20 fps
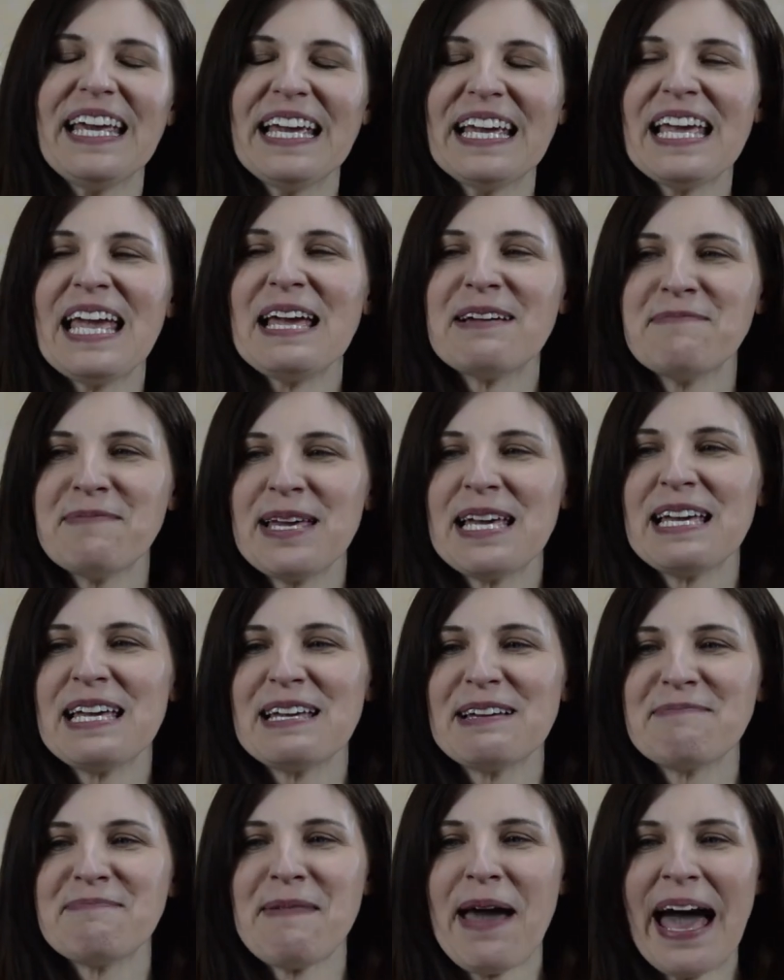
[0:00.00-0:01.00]
can
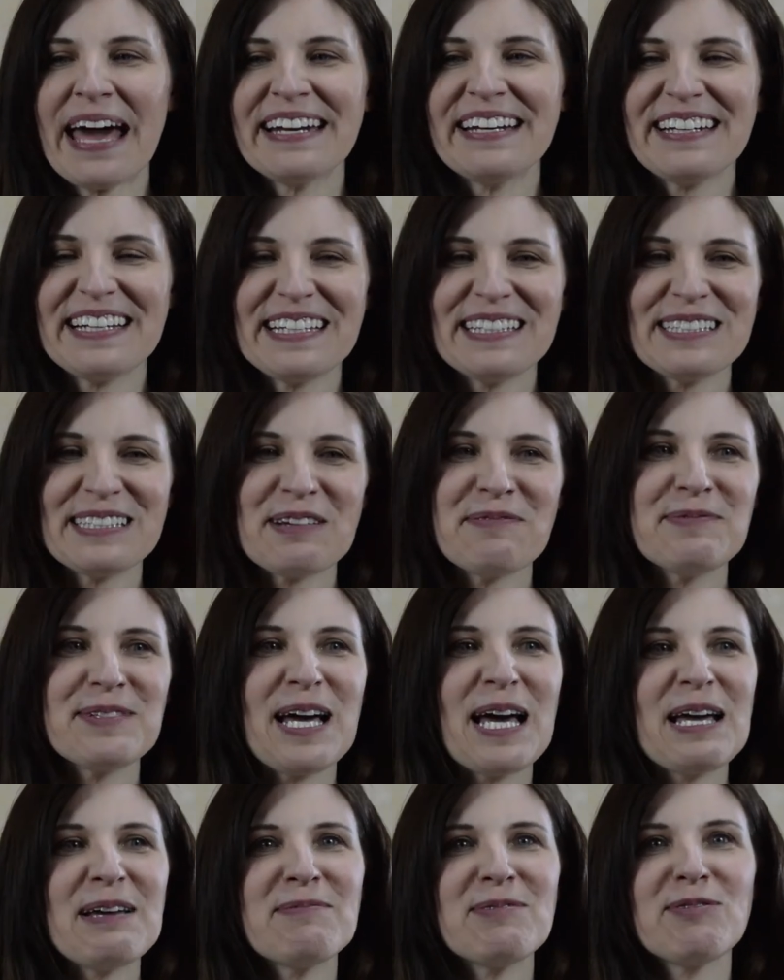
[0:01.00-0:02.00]
be maddening
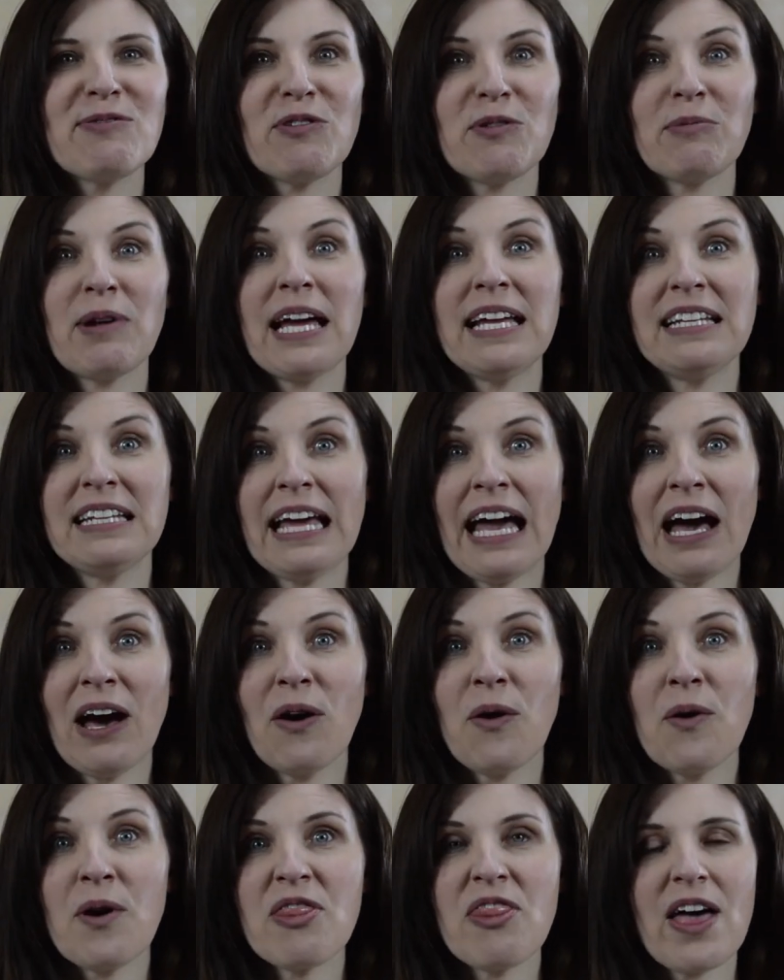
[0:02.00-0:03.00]
sometimes, for right
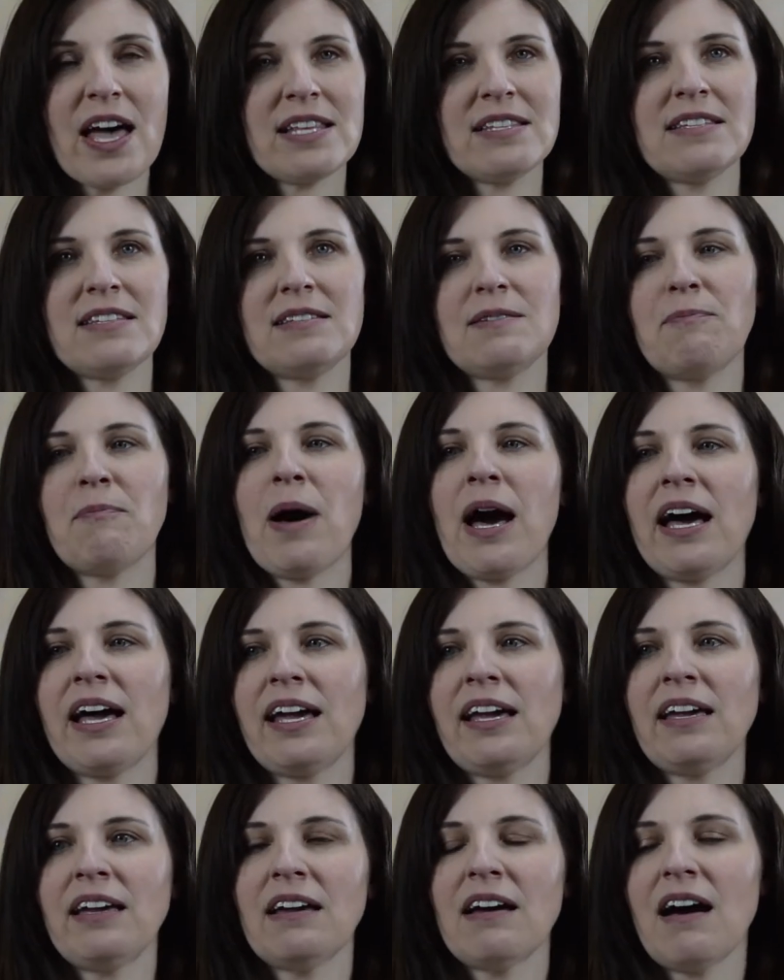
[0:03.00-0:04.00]
now, that's
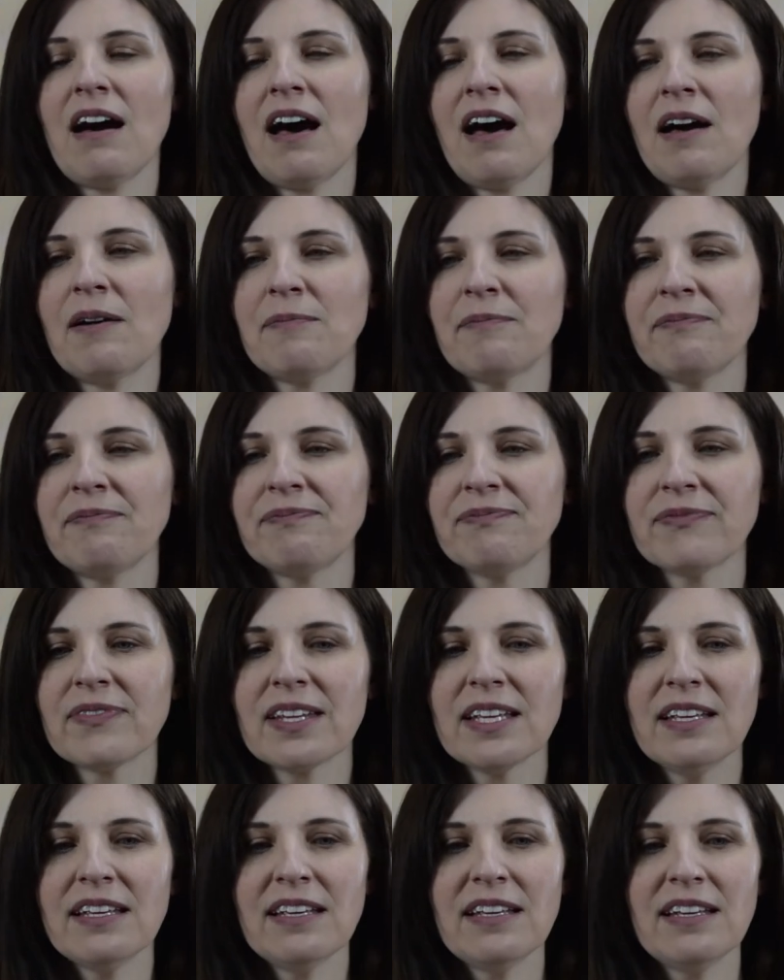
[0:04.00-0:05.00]
my
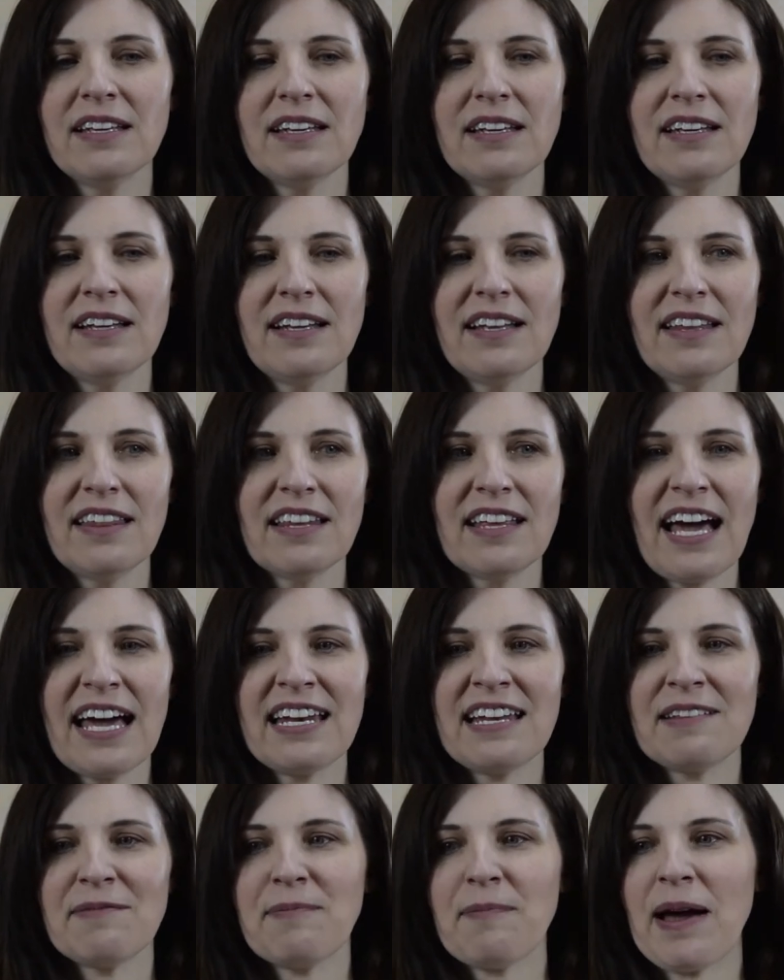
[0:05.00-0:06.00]

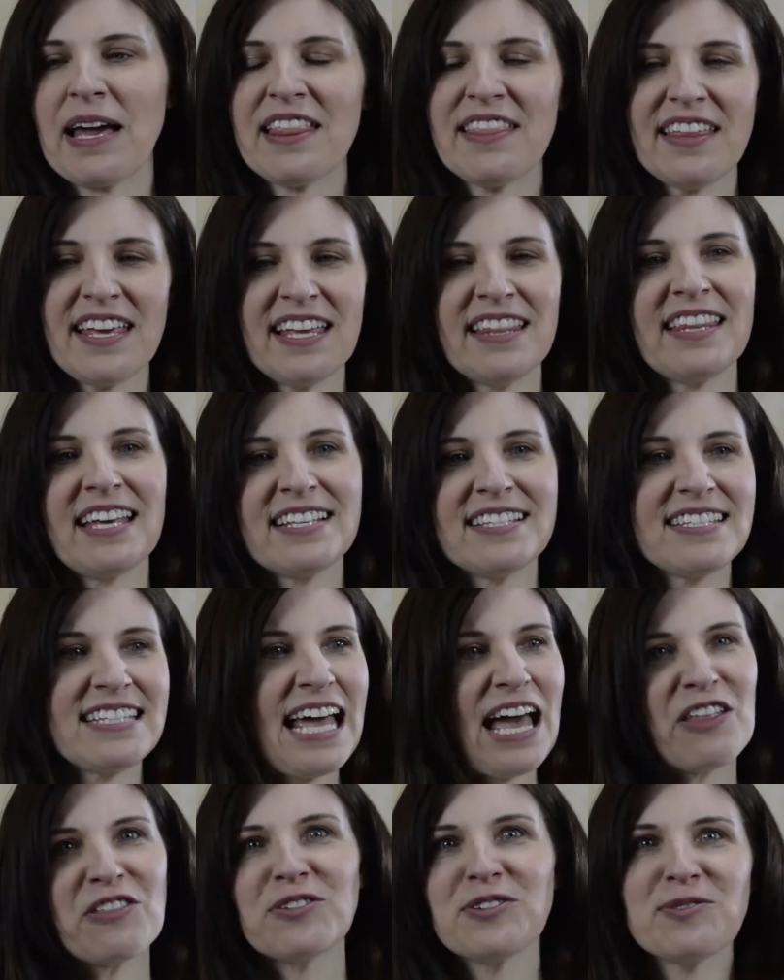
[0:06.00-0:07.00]
kind of my thing that
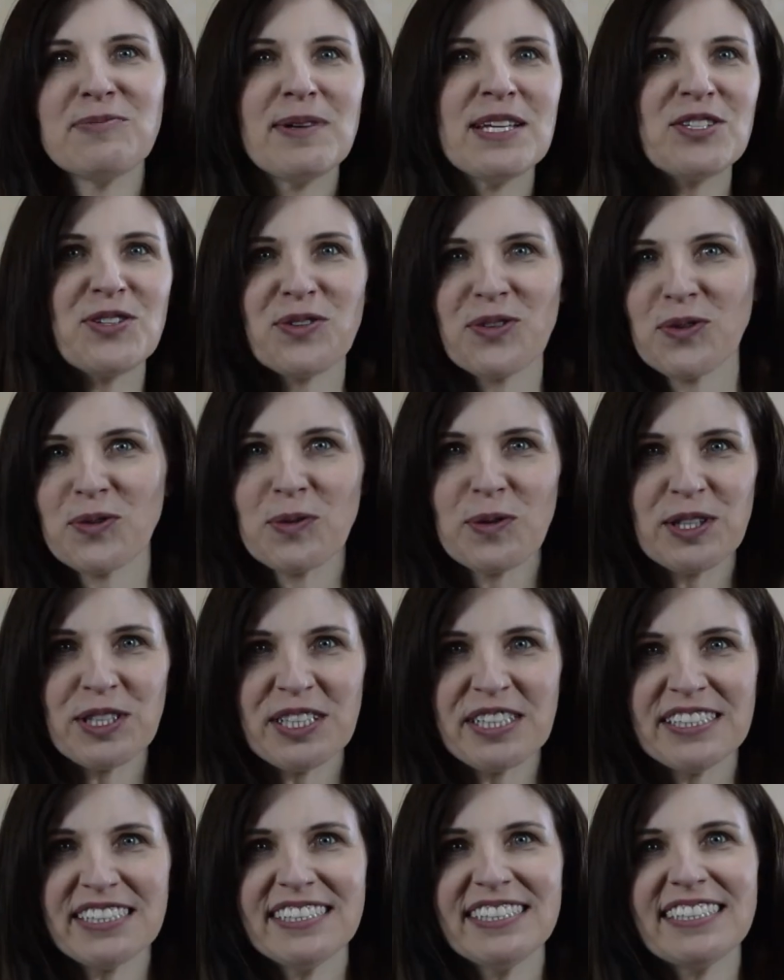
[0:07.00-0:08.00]
tethers me to the
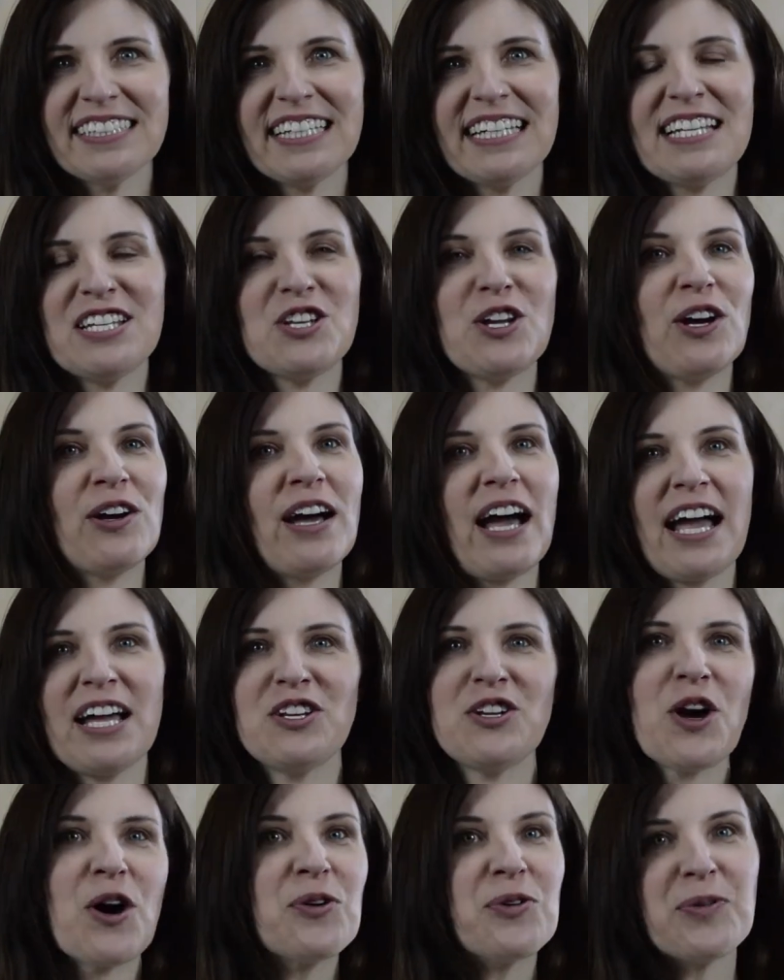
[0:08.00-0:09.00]
world. And I
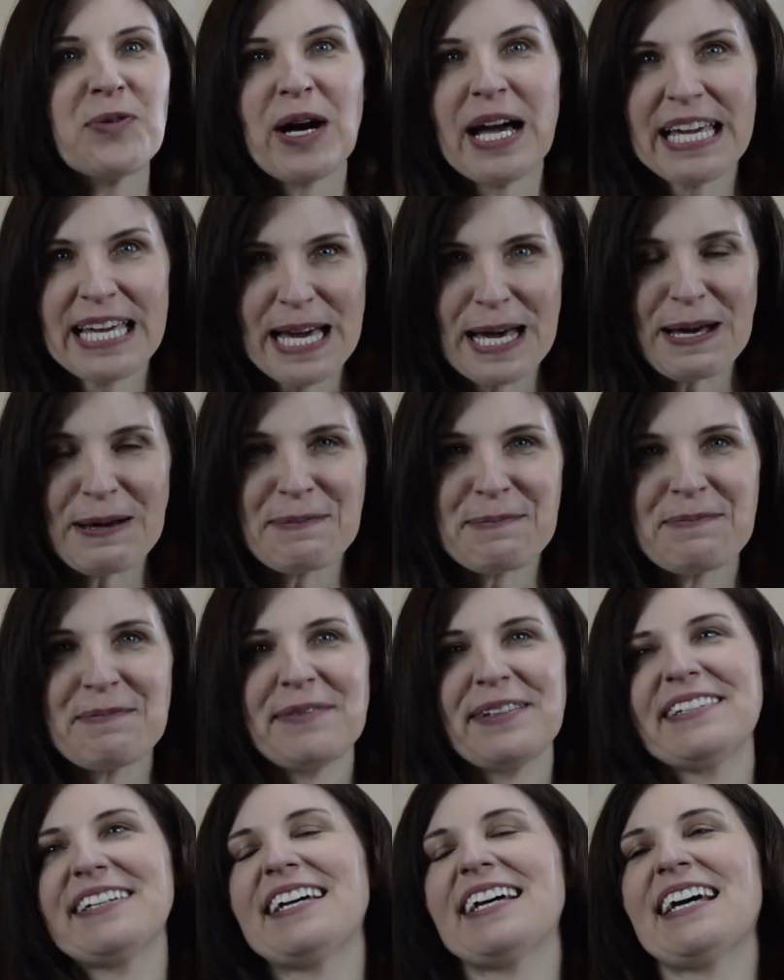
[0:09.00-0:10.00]
know who I
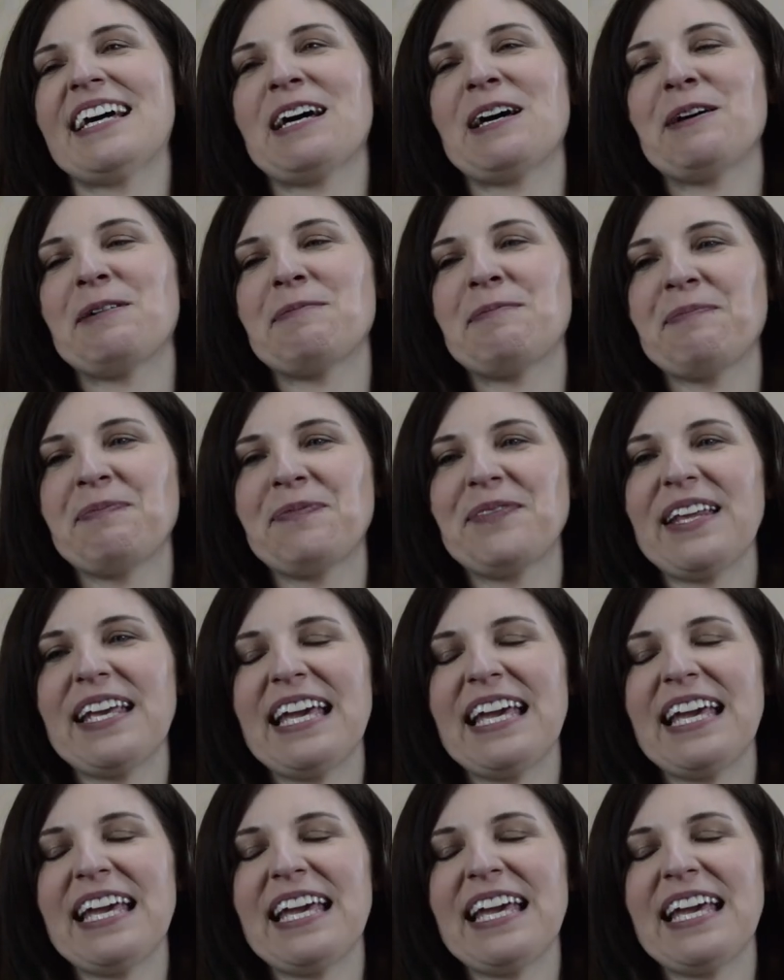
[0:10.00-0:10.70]
am.